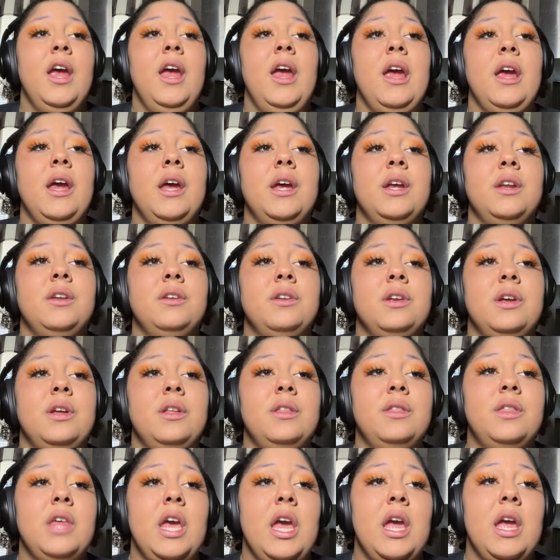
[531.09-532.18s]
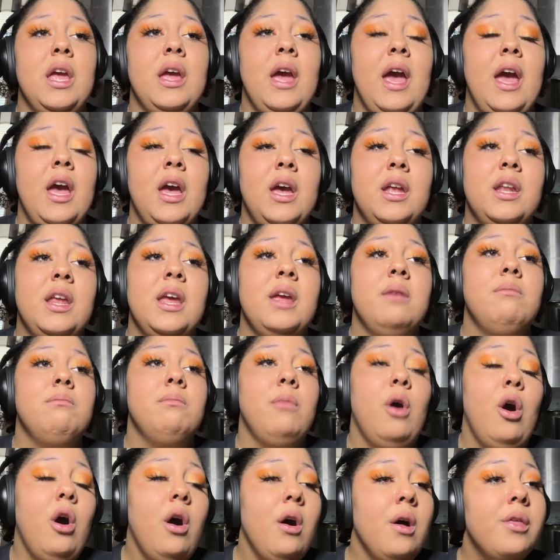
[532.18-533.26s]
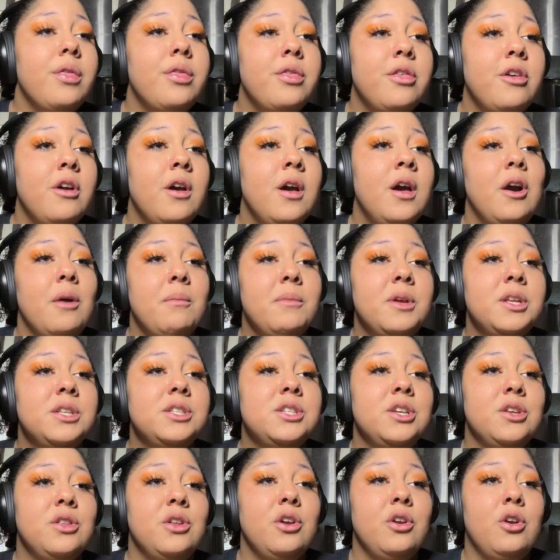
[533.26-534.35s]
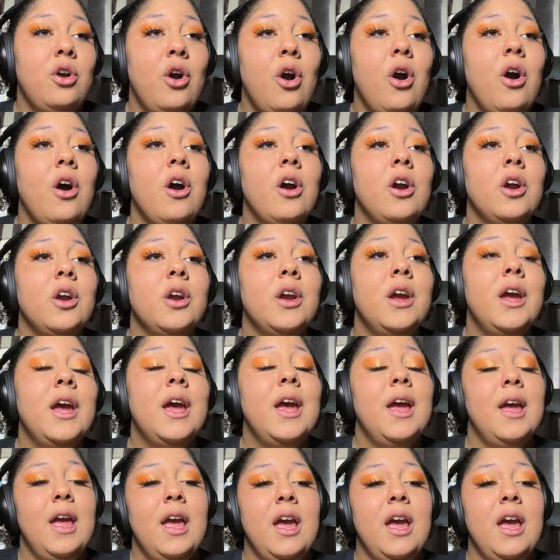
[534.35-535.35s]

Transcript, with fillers: and they had a moth come into their car,